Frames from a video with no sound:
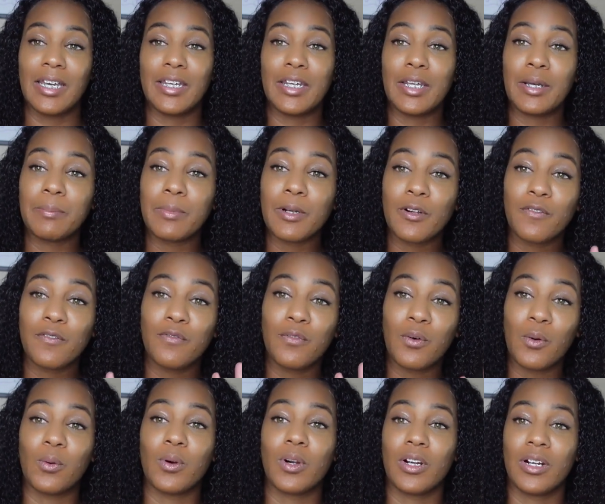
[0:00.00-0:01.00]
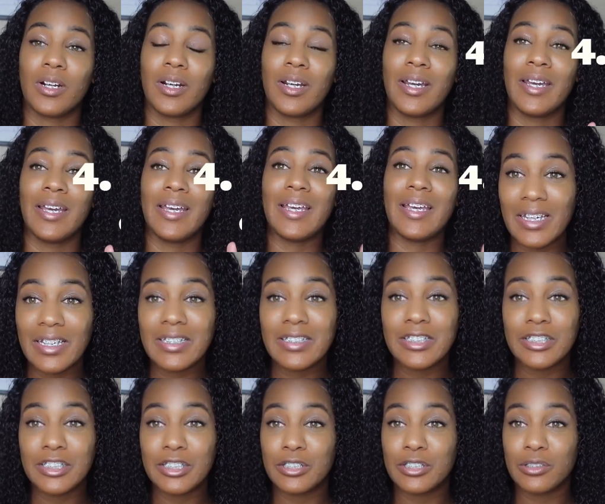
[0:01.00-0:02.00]
number 4
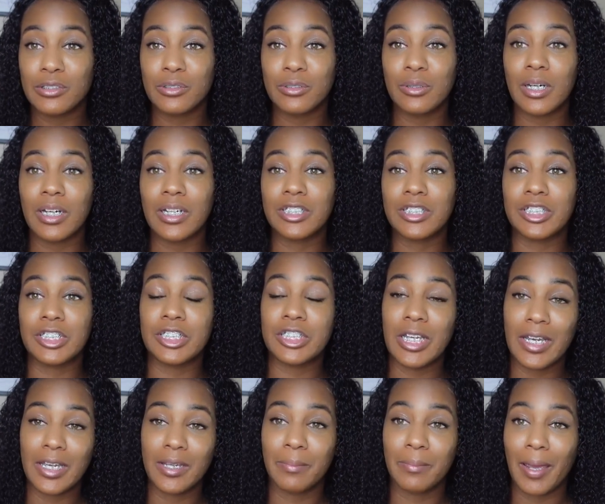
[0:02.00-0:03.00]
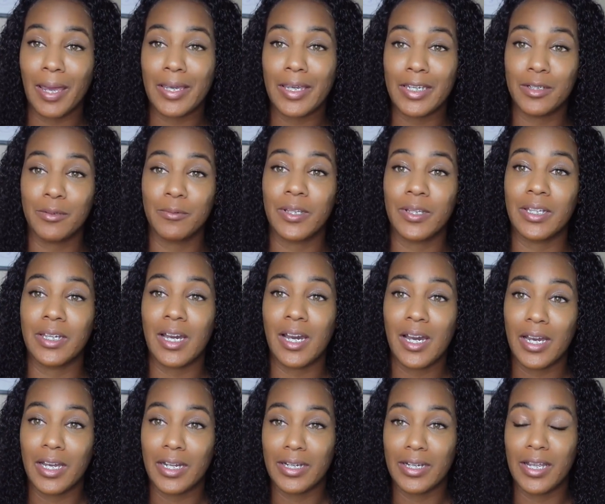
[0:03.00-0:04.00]
is to check back in with
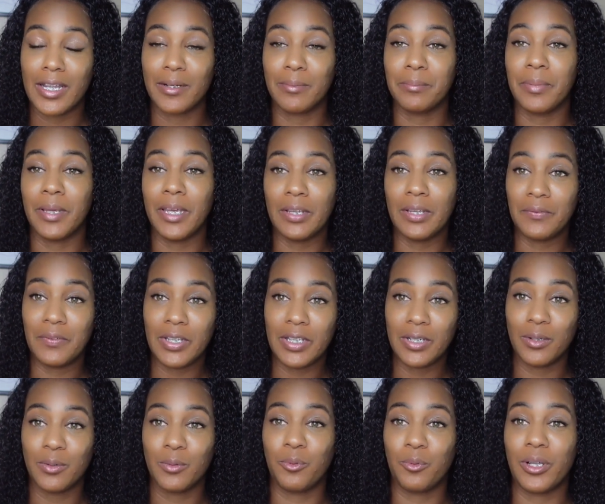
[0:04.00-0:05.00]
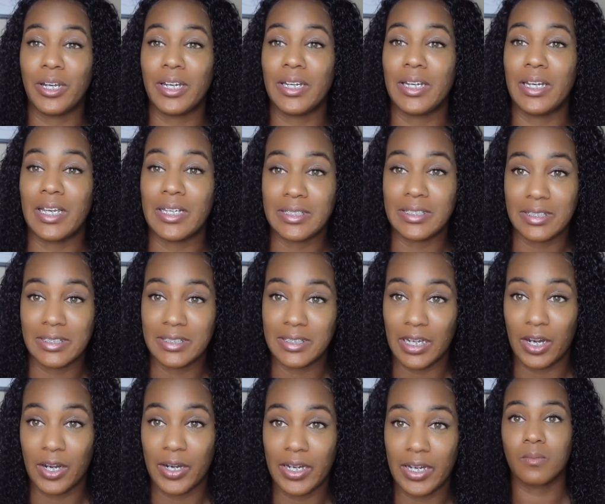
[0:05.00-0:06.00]
God and pivot when
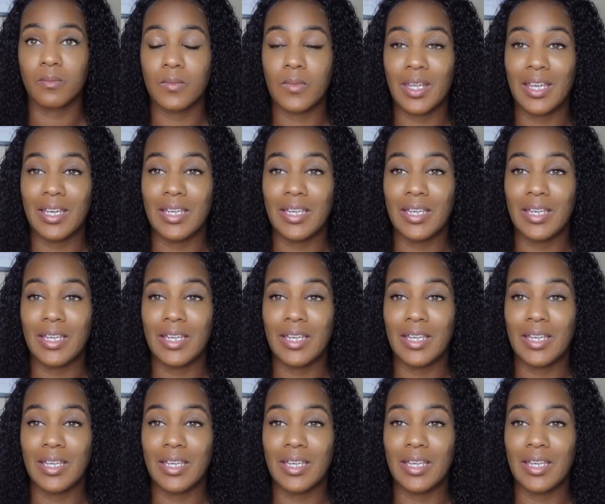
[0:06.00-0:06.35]
necessary.